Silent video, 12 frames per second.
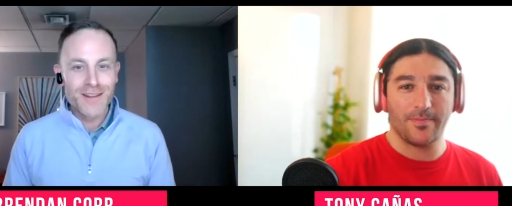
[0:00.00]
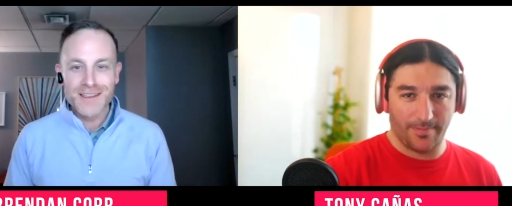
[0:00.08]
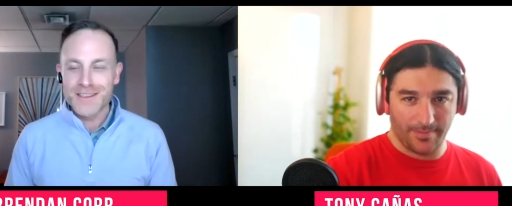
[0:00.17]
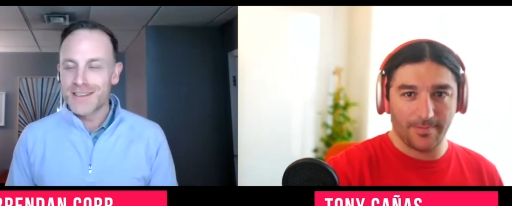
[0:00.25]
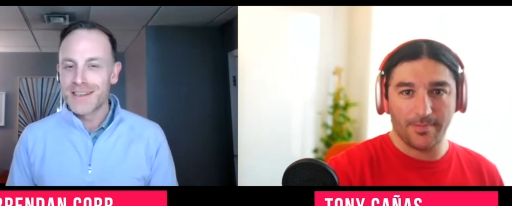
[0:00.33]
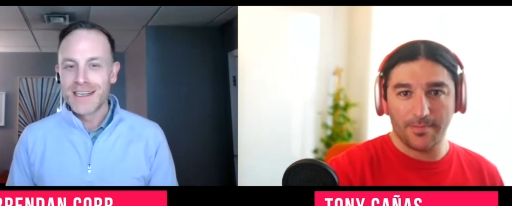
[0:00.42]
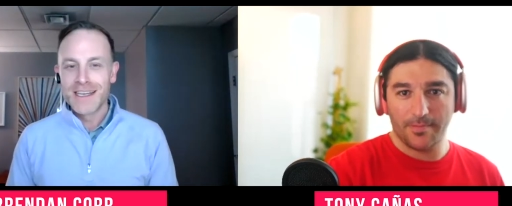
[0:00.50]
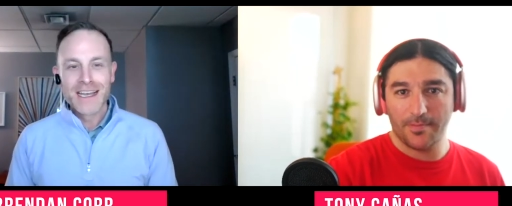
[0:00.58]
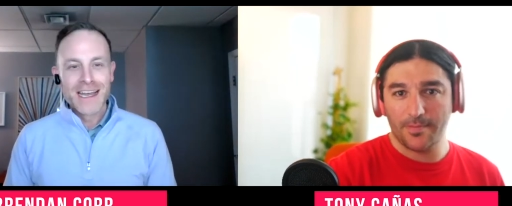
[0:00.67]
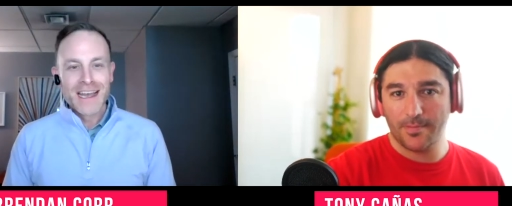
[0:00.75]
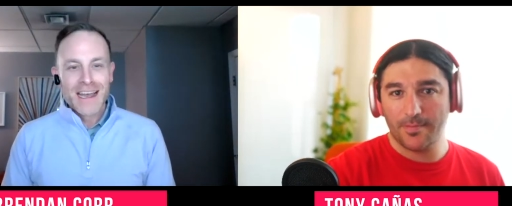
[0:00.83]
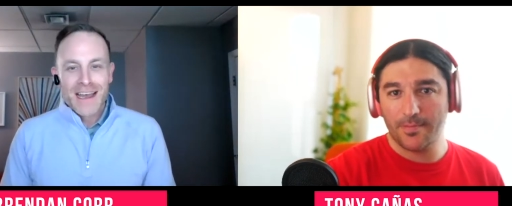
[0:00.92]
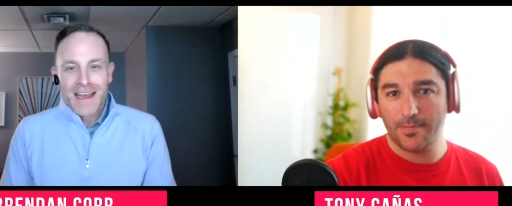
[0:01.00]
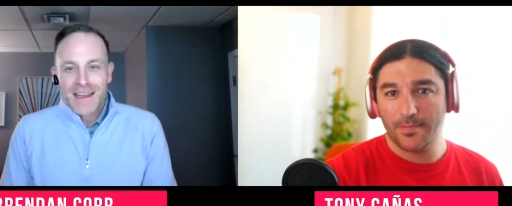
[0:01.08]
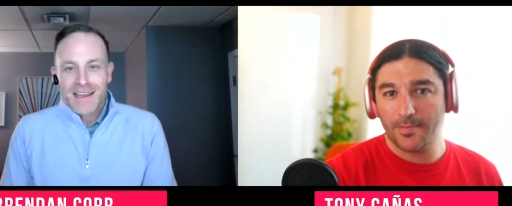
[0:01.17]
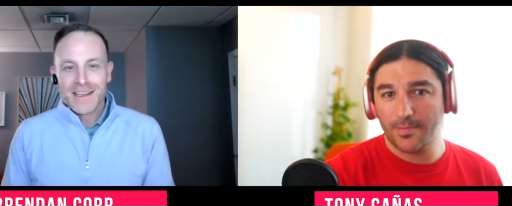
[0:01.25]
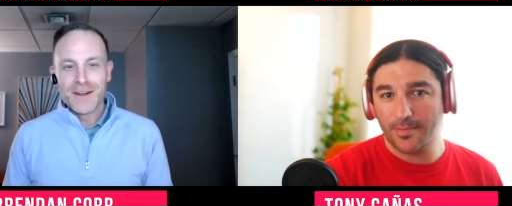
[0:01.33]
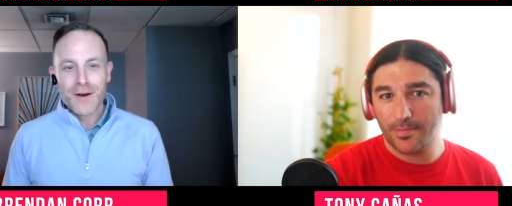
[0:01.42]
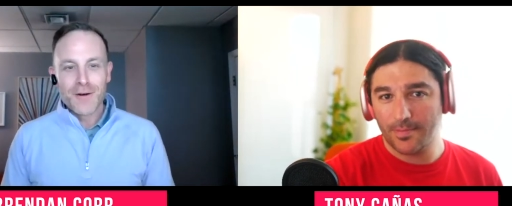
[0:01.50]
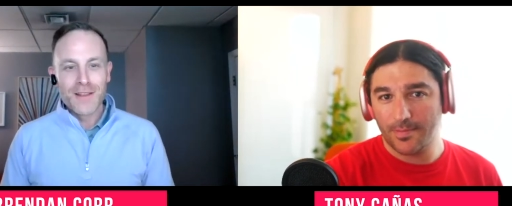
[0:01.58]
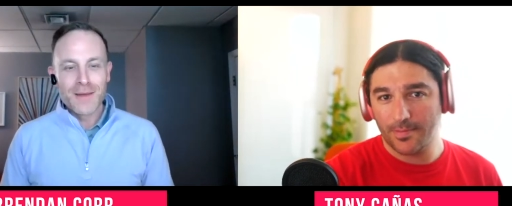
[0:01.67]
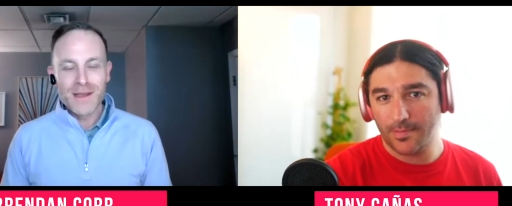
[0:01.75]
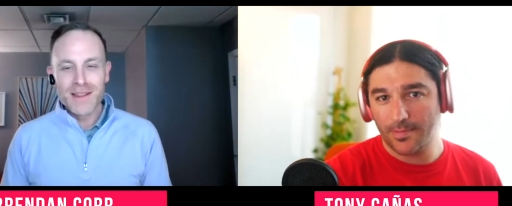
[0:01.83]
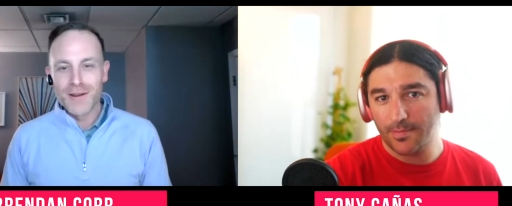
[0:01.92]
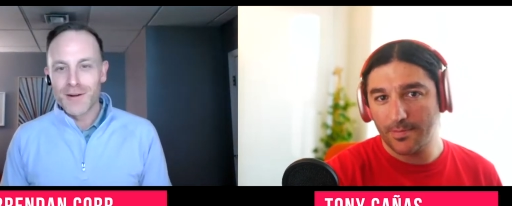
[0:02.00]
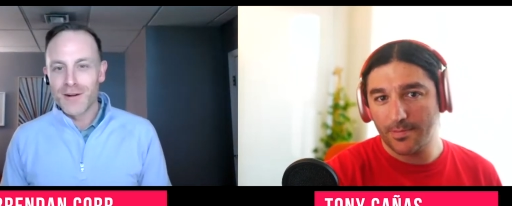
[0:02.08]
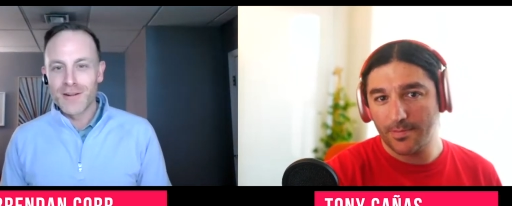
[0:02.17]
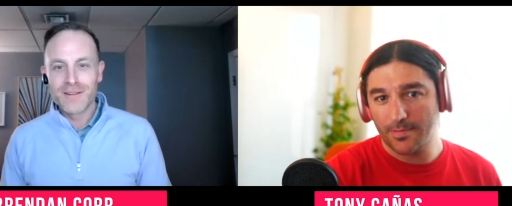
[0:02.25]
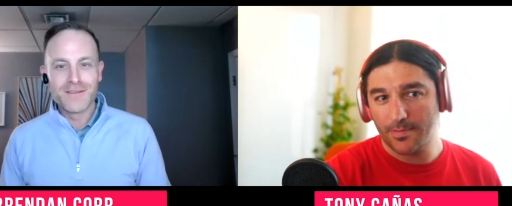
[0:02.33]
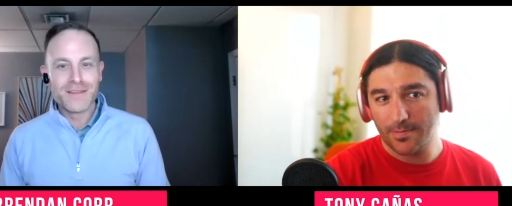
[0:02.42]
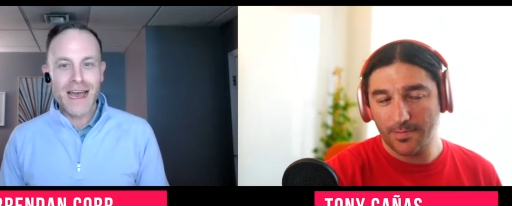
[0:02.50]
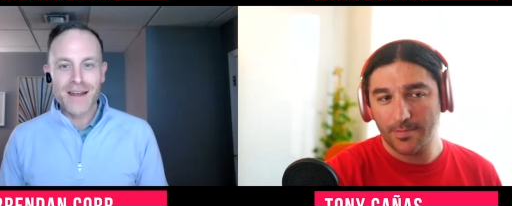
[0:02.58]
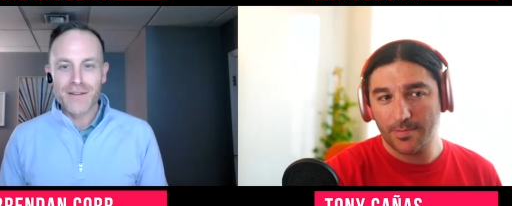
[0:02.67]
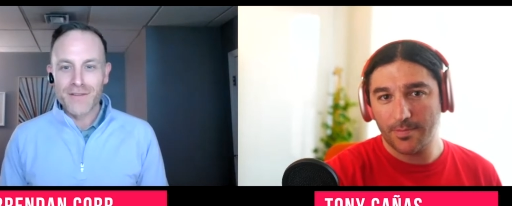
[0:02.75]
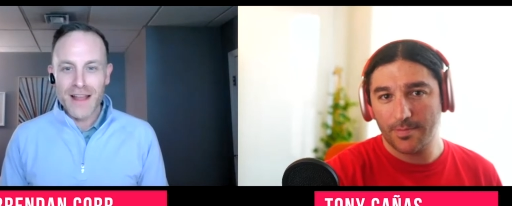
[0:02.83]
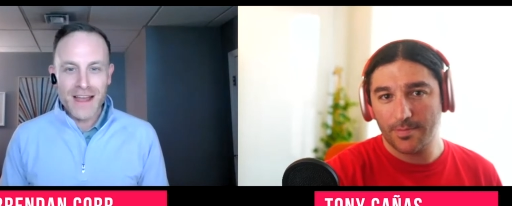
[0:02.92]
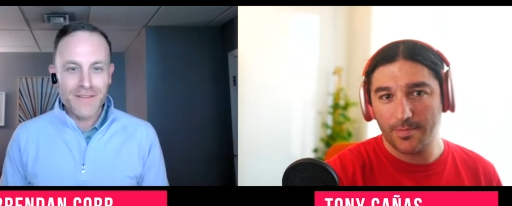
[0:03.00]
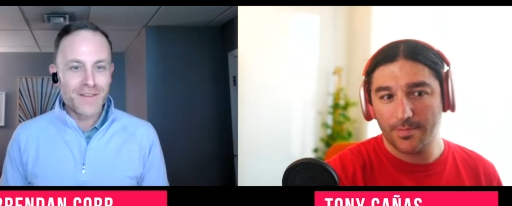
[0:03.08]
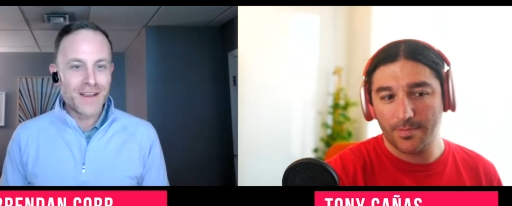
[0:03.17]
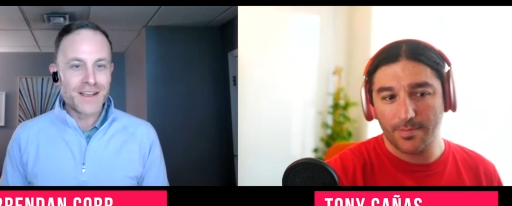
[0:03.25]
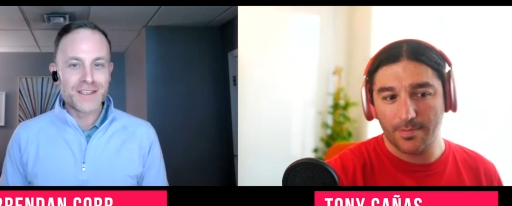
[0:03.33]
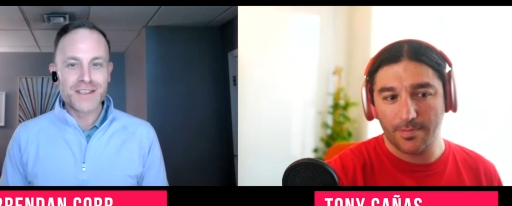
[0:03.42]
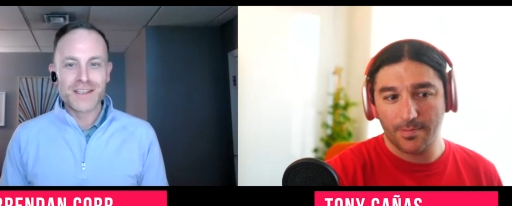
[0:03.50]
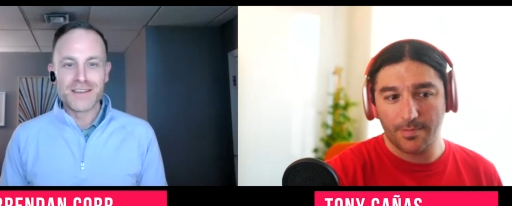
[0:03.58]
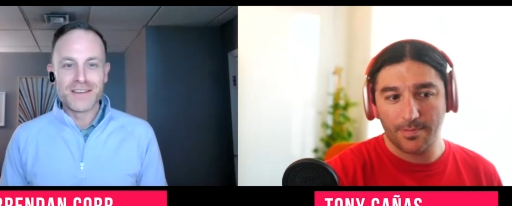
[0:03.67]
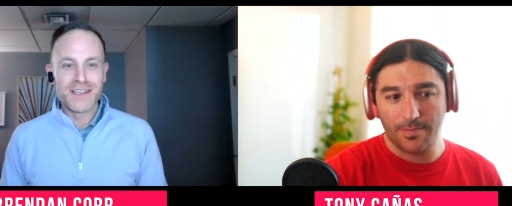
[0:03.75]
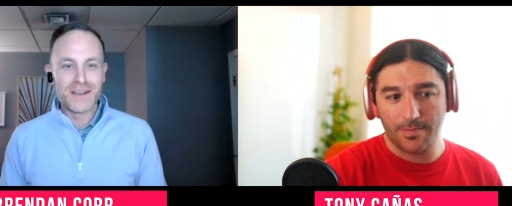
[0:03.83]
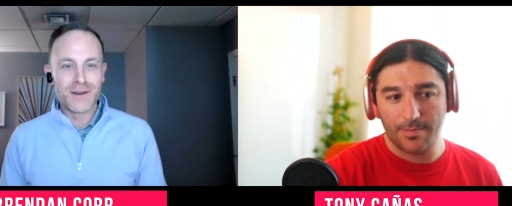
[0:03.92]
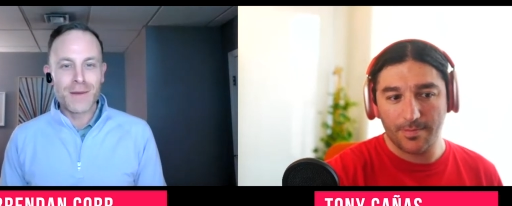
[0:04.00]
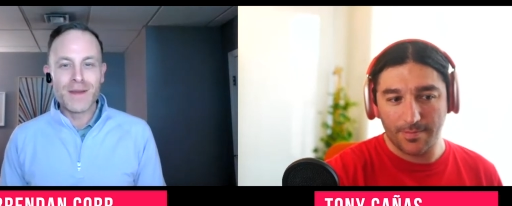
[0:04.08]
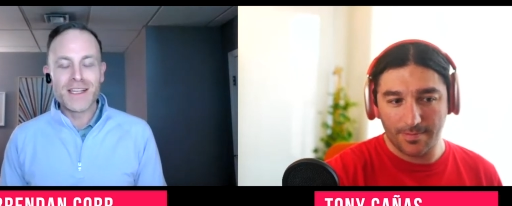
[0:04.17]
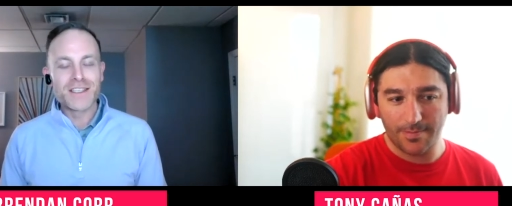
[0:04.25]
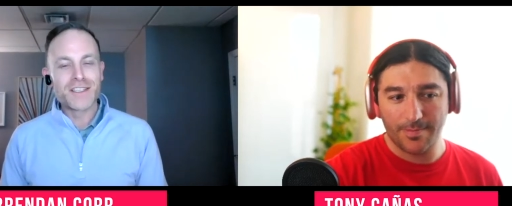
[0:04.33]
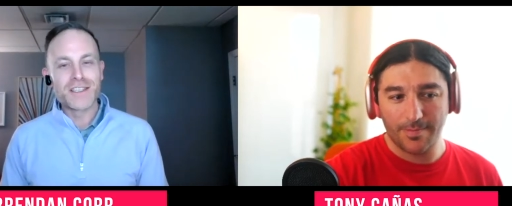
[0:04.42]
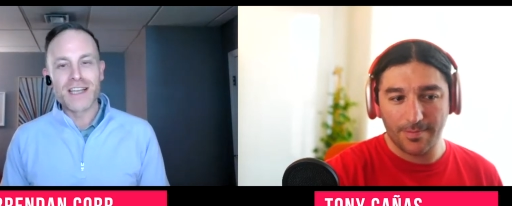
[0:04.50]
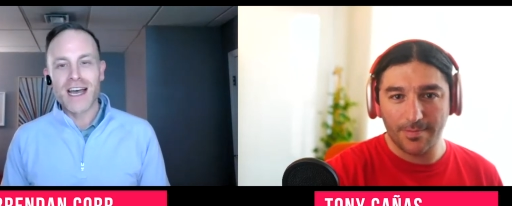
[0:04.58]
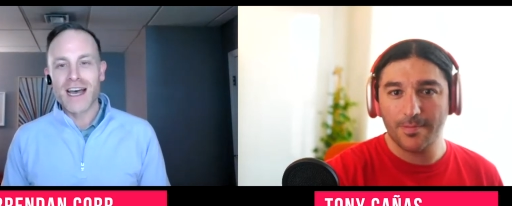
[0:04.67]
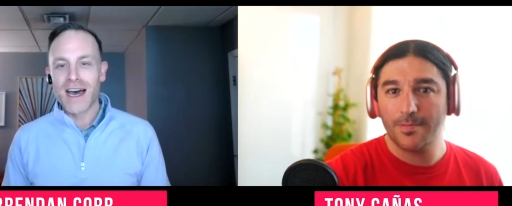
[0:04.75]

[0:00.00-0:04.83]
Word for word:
Speaker 1: Let's you know, let me learn how to fly fish. And, you know, I mean, it's just uh,